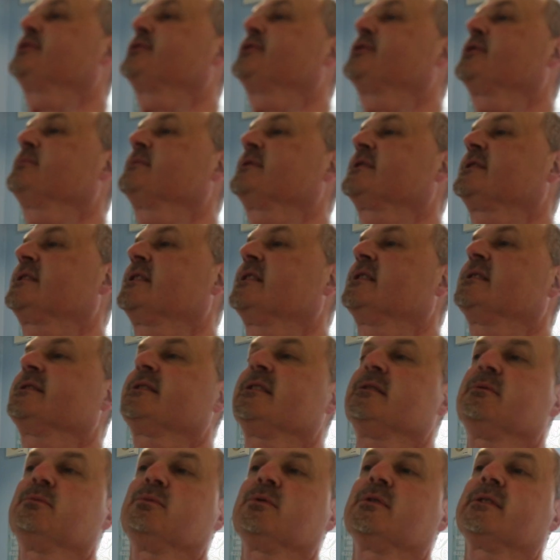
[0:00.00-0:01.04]
I
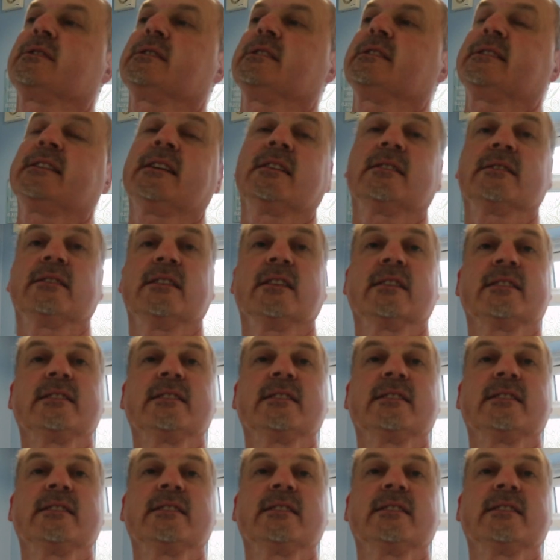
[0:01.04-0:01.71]
don't know why I got it cut now.